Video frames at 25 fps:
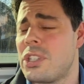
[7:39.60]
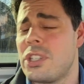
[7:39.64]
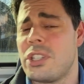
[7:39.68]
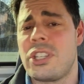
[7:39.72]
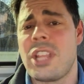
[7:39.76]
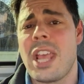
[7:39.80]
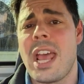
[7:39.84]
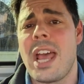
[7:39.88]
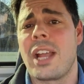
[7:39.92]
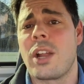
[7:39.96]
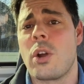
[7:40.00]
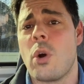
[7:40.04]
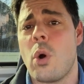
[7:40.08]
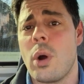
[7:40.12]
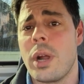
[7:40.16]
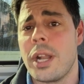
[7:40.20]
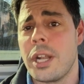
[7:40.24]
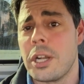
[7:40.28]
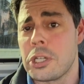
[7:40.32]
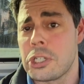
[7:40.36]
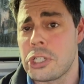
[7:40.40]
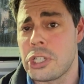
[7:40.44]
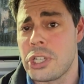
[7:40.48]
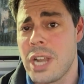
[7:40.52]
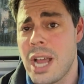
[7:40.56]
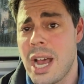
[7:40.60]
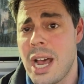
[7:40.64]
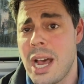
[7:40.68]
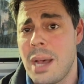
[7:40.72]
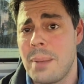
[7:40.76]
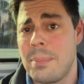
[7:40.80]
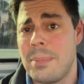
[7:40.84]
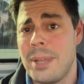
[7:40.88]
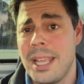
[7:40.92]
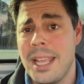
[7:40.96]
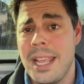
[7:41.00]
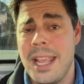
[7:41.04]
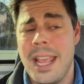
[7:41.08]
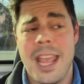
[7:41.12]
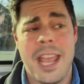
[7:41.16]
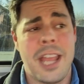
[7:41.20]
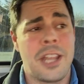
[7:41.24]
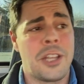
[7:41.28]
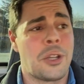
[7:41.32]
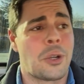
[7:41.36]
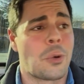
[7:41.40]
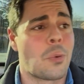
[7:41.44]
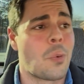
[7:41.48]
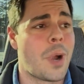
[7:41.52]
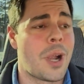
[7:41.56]
Tag Heuer snob
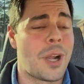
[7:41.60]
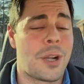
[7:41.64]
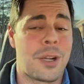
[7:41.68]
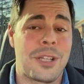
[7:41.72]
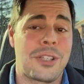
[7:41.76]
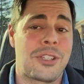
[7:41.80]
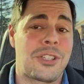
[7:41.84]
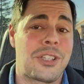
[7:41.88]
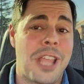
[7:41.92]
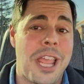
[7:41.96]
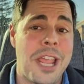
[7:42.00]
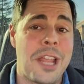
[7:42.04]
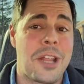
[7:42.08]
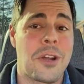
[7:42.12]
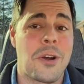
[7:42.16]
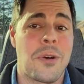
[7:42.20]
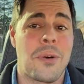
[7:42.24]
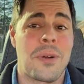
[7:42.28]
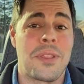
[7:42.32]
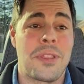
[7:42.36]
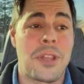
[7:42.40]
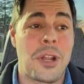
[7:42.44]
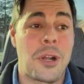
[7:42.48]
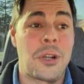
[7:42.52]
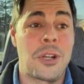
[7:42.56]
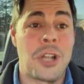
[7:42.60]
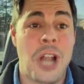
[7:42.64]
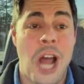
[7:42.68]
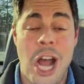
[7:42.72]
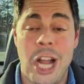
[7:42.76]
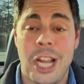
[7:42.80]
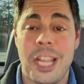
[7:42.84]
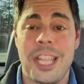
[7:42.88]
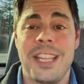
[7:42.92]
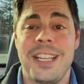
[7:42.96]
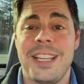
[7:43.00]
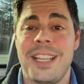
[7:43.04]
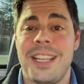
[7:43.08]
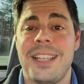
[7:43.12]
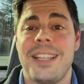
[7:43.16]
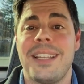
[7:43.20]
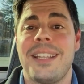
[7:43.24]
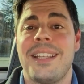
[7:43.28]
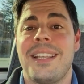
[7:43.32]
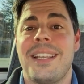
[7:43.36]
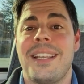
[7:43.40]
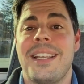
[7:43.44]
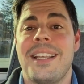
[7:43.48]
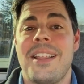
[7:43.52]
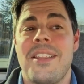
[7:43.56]
and you're wearing a Seiko and they're knocking it.
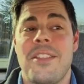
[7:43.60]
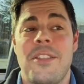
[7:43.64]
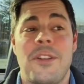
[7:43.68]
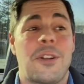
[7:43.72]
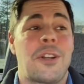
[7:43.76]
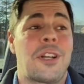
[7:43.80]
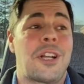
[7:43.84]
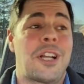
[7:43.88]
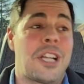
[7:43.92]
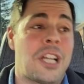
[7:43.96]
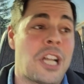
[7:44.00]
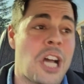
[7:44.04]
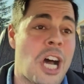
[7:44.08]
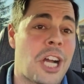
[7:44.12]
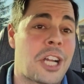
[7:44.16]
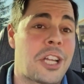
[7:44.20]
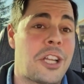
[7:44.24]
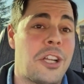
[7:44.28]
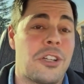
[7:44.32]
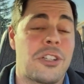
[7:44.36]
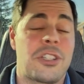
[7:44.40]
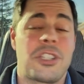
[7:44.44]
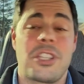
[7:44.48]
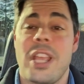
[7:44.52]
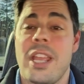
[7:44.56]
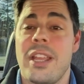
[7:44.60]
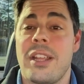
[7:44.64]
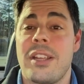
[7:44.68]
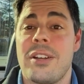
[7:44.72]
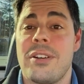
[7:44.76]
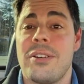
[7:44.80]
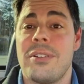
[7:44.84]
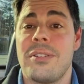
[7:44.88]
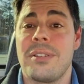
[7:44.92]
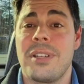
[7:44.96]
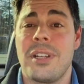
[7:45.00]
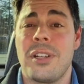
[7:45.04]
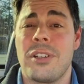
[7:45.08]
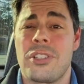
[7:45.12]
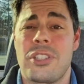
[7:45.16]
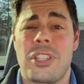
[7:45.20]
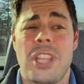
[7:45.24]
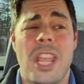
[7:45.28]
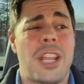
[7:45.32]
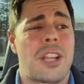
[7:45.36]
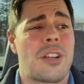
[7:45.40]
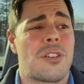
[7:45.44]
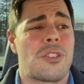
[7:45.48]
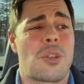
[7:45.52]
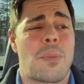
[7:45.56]
They're going to knock your Seiko. Your
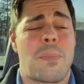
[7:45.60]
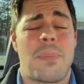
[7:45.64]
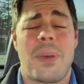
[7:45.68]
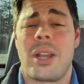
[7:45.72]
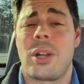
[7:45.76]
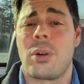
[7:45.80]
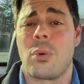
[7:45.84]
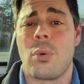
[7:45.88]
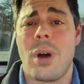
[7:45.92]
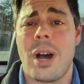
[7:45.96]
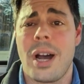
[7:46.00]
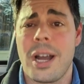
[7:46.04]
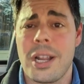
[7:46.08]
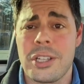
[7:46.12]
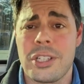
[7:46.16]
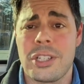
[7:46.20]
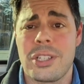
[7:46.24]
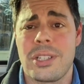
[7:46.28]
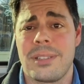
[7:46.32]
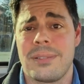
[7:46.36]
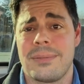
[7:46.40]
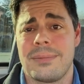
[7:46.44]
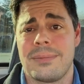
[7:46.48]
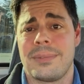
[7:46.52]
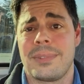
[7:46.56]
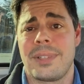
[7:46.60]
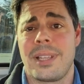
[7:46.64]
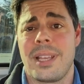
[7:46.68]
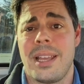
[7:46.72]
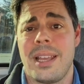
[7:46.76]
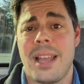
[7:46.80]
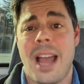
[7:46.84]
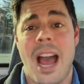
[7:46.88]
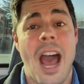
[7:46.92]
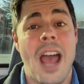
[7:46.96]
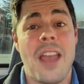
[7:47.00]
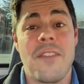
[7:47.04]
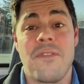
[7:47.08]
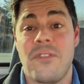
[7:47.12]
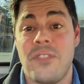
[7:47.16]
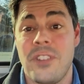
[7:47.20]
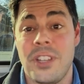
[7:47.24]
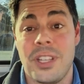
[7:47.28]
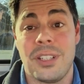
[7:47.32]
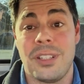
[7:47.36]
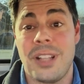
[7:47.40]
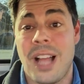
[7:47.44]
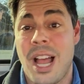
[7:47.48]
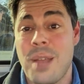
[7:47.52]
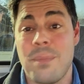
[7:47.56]
Seiko's a better watch, okay? I
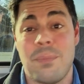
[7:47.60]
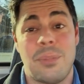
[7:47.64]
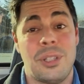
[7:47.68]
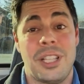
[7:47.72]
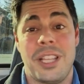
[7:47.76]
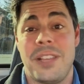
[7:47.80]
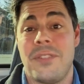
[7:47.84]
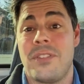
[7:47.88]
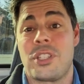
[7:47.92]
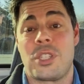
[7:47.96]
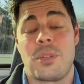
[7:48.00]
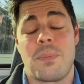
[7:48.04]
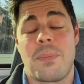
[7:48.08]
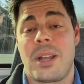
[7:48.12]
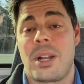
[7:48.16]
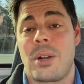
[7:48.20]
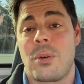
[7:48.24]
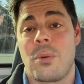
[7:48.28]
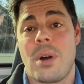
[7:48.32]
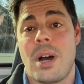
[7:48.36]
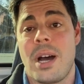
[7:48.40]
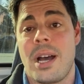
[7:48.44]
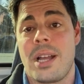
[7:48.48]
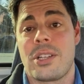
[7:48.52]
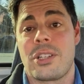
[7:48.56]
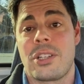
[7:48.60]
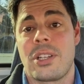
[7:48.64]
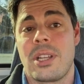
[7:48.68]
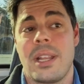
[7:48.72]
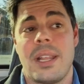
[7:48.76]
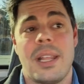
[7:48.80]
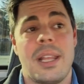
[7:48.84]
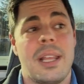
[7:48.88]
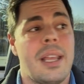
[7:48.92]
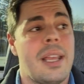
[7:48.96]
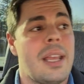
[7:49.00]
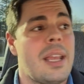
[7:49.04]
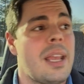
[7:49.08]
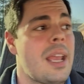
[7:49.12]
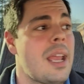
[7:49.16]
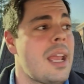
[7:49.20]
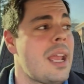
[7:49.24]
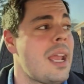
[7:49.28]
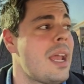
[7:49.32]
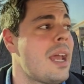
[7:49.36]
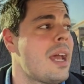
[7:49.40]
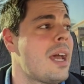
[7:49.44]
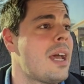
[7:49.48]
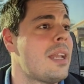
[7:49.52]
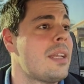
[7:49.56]
believe it's a better watch.
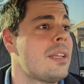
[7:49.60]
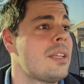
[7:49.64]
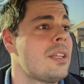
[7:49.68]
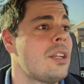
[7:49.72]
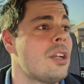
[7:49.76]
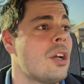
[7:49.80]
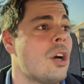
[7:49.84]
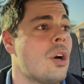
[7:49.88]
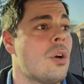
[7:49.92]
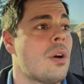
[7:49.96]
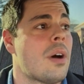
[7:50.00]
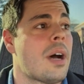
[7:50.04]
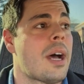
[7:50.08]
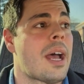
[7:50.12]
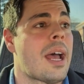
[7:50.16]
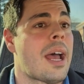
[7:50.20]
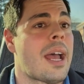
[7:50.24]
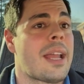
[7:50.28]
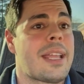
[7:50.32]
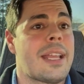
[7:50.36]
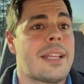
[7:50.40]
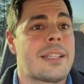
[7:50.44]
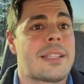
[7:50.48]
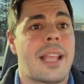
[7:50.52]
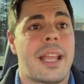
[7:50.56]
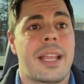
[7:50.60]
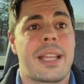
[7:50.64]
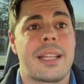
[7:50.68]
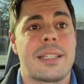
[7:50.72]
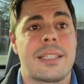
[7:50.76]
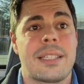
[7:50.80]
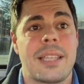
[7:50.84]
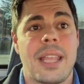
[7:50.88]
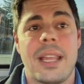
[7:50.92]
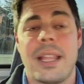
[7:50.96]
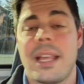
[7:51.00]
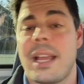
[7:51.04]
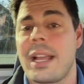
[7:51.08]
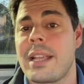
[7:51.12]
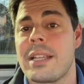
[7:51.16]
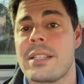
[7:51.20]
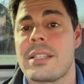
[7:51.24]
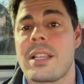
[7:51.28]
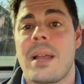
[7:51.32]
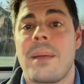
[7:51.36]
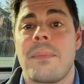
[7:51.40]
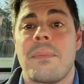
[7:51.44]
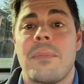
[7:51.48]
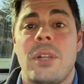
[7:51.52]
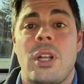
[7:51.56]
And, I guess I could say that because
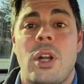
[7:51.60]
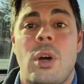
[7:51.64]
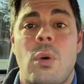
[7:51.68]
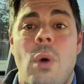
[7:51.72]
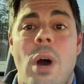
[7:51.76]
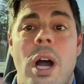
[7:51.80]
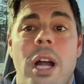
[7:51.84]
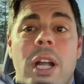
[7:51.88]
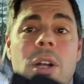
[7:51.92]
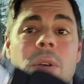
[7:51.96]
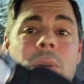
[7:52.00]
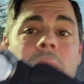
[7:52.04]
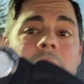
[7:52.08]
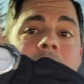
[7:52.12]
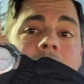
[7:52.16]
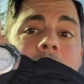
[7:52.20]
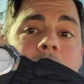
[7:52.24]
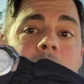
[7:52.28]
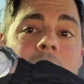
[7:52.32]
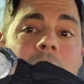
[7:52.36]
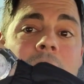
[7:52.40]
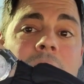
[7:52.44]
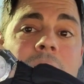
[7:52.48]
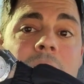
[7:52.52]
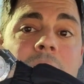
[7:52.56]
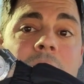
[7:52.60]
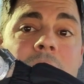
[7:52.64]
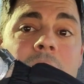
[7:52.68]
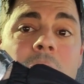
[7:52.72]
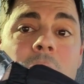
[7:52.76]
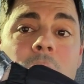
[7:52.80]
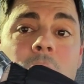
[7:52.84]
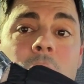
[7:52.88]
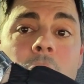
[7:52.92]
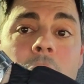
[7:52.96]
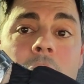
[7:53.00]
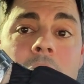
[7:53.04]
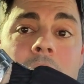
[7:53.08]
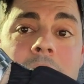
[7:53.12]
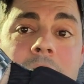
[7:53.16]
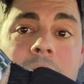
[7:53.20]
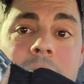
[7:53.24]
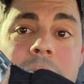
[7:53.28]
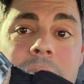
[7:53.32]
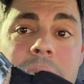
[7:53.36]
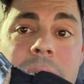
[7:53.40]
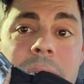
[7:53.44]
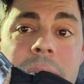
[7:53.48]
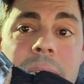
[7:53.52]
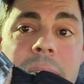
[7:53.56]
I'm, walk around with,
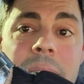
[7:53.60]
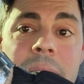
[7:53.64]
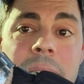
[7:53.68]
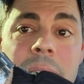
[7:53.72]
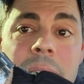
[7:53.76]
Rolex,